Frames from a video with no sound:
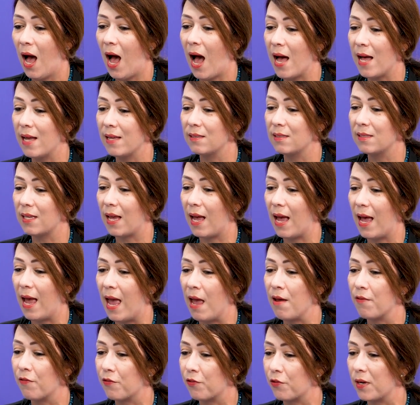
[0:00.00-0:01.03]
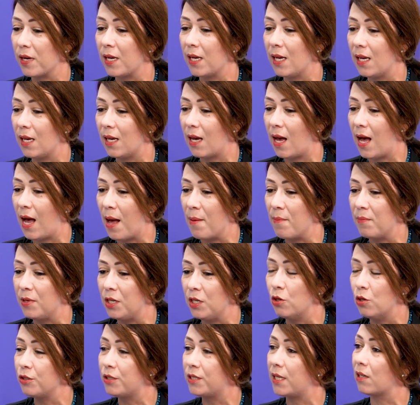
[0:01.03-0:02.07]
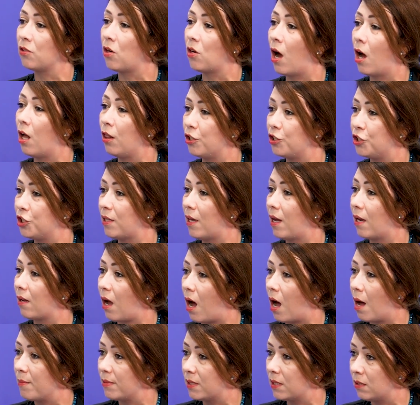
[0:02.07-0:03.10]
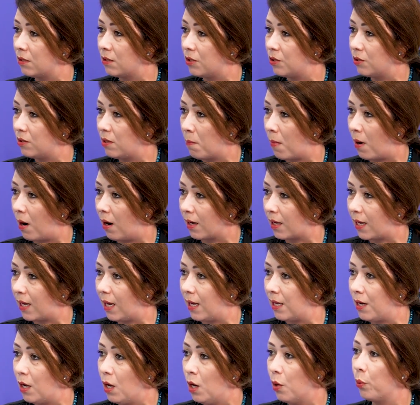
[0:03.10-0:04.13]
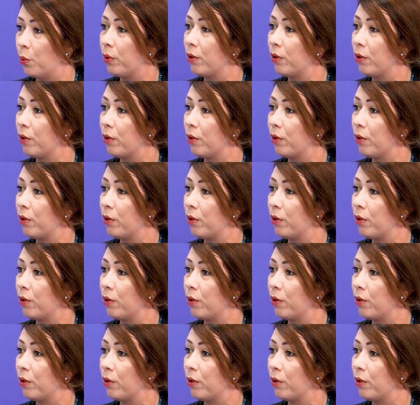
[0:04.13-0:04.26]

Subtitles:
as every new technology that comes into the market,